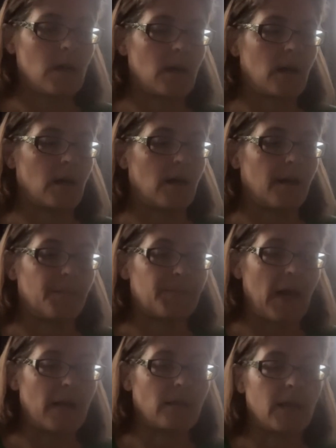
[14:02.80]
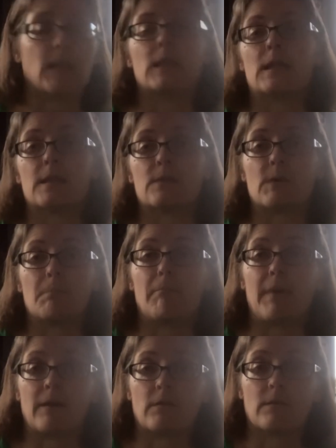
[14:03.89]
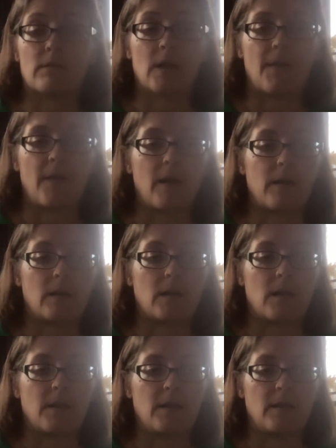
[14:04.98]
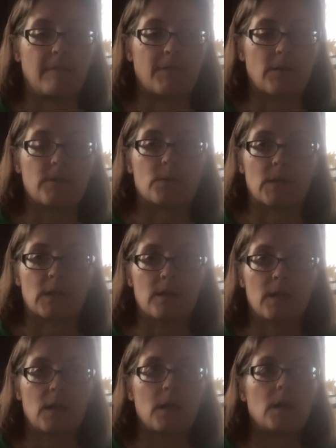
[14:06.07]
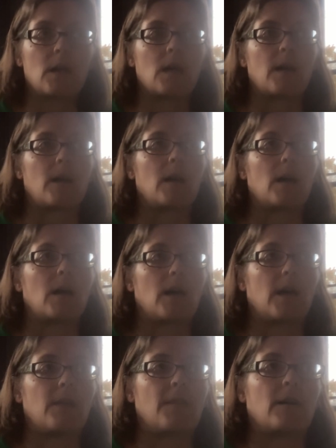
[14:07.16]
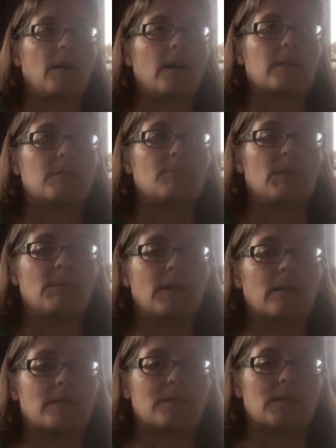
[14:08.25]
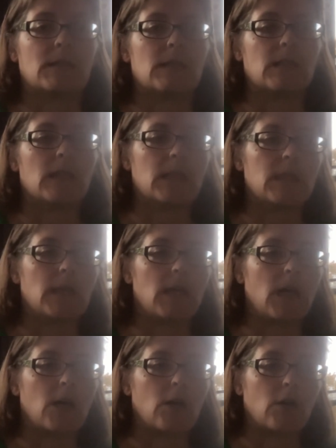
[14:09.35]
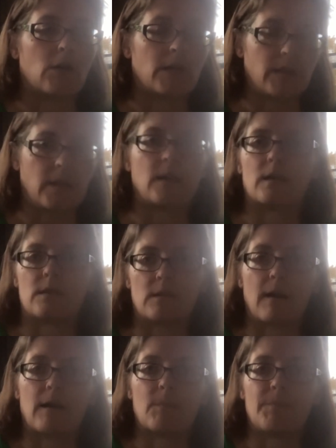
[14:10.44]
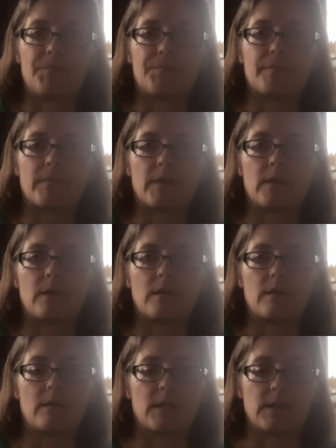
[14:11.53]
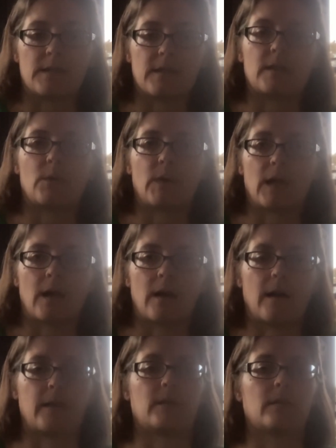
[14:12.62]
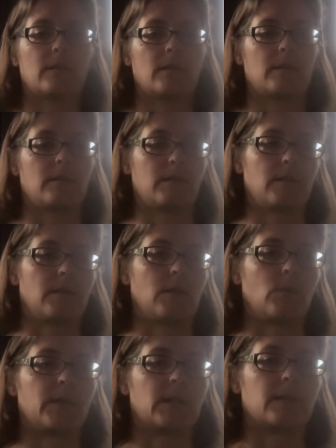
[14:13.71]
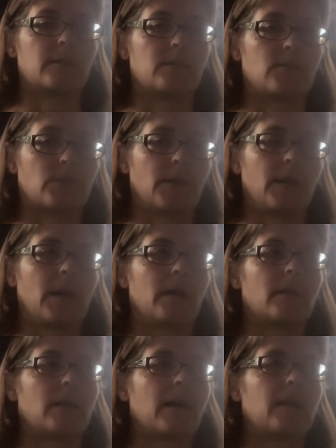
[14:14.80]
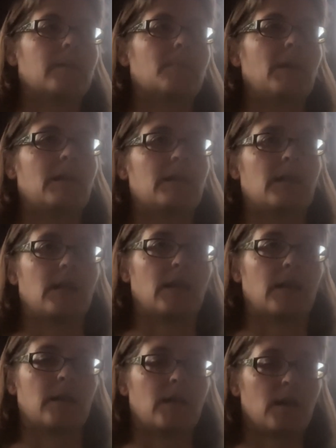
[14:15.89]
I liked this one better than the first one. I thought B.B. Elston did a really good job continuing on with this story and not making it